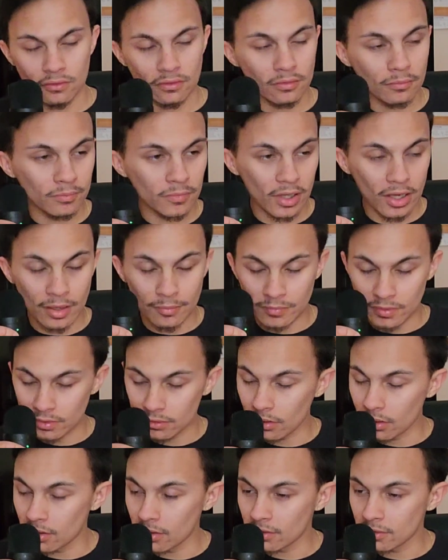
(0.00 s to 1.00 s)
Sometimes it
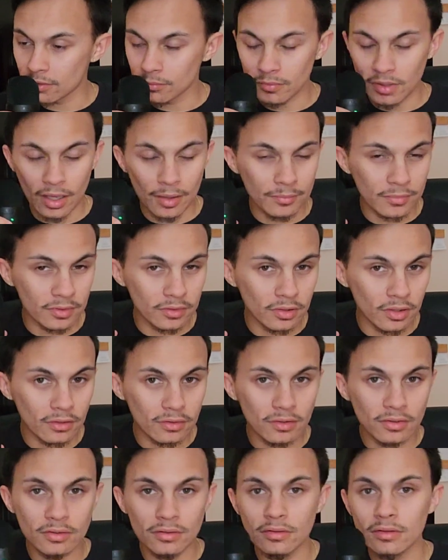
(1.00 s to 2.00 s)
does, sometimes it
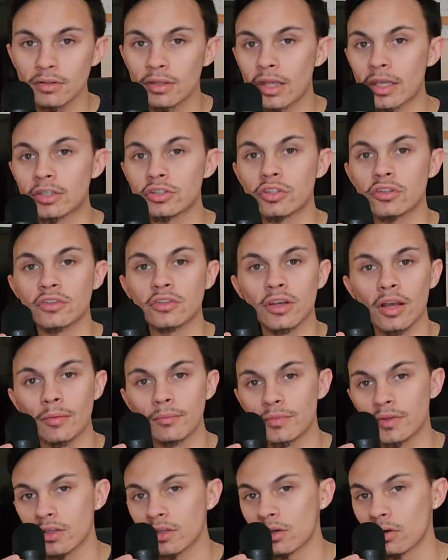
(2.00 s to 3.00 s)
doesn't. It just
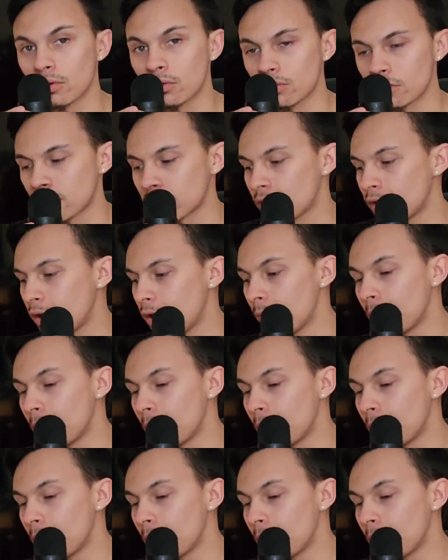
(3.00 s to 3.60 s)
comes and goes.